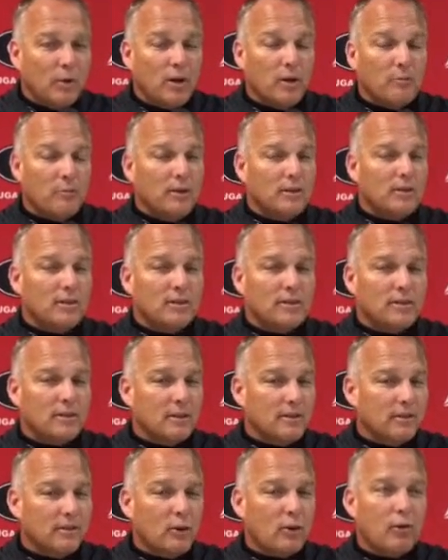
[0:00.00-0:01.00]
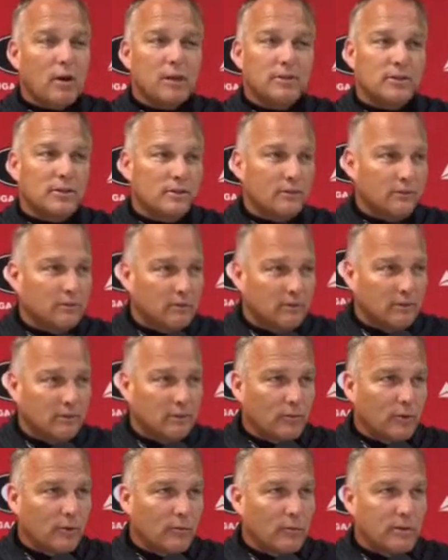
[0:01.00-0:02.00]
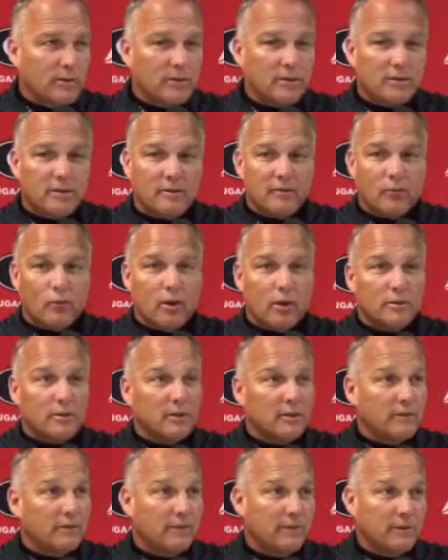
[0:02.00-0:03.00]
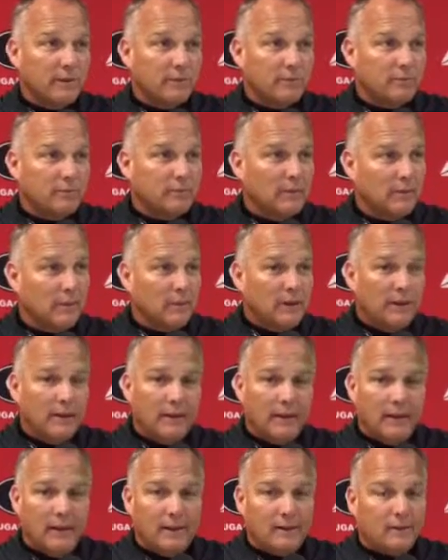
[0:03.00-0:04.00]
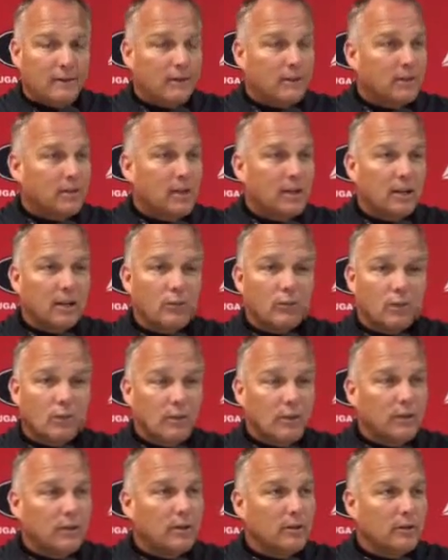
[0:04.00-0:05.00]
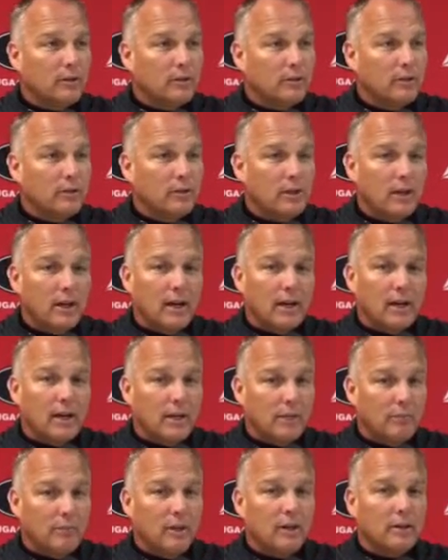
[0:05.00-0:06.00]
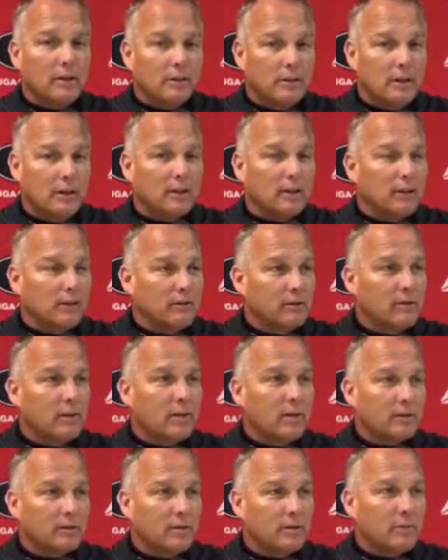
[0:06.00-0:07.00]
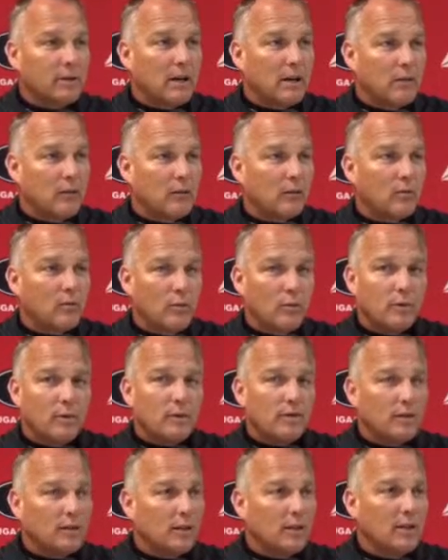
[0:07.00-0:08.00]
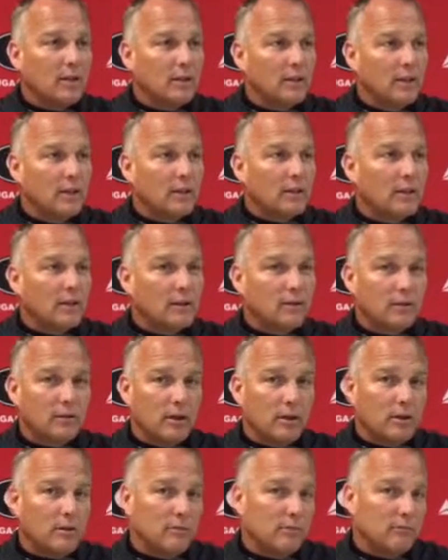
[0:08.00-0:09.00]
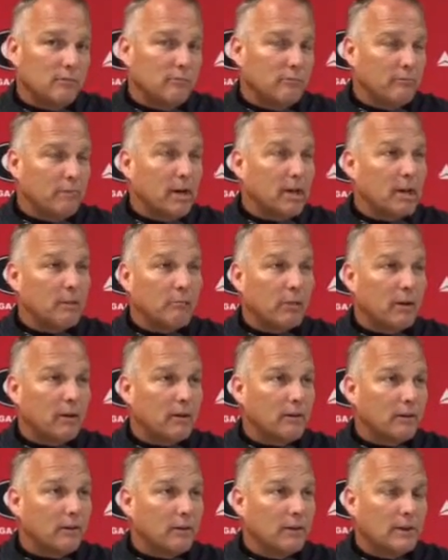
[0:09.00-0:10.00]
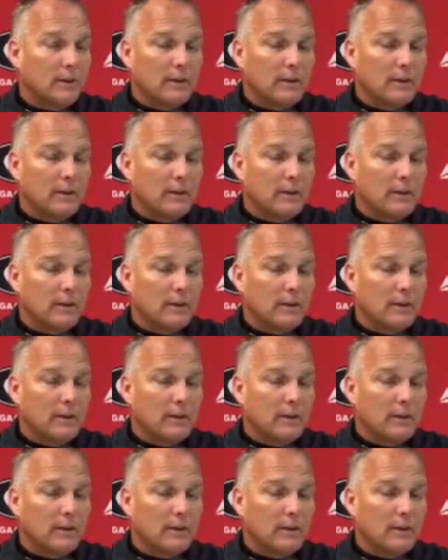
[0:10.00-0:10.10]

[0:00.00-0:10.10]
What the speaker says: in a business of correction. We're in a business of watching the film and critiquing what we do and being gut-level honest about what we see and make it better.